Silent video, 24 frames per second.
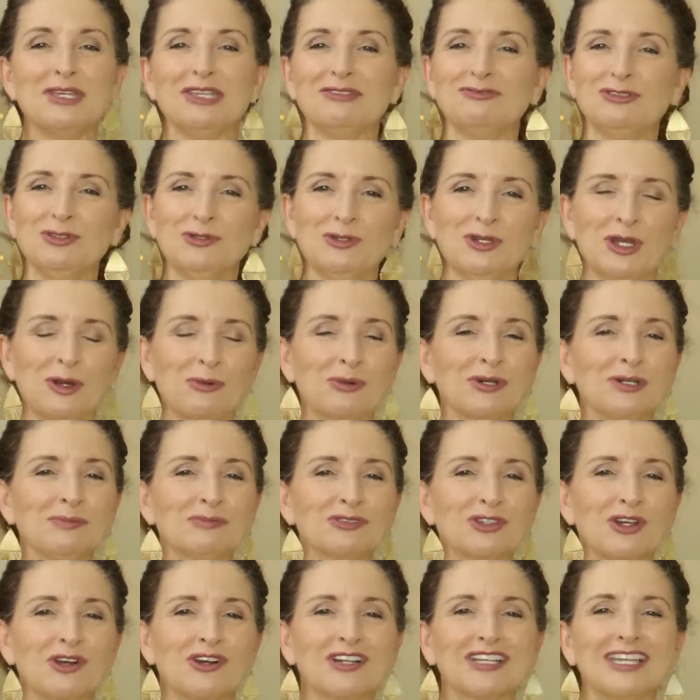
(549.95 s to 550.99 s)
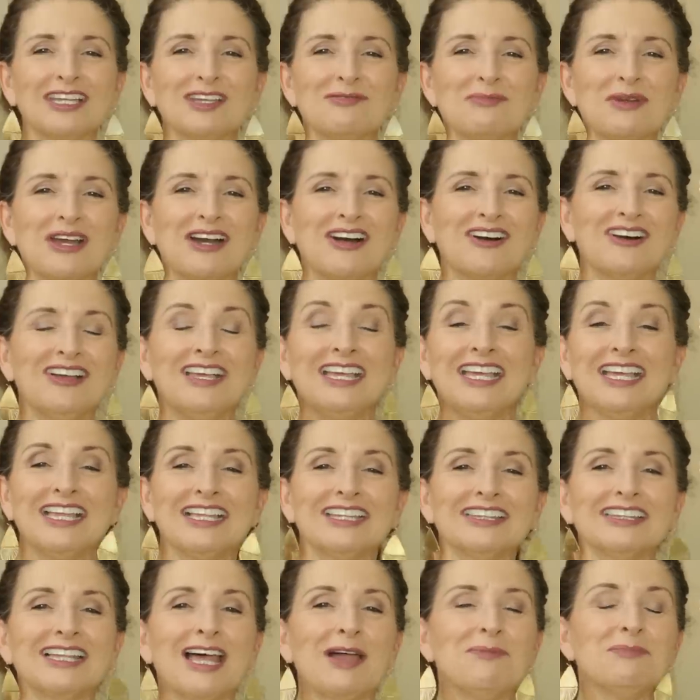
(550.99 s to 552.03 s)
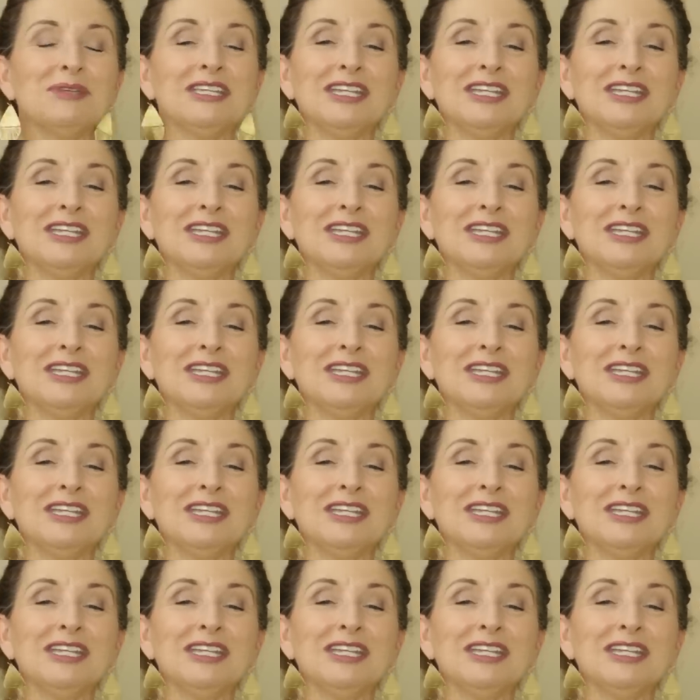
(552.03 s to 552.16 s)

If you know what I'm talking about, let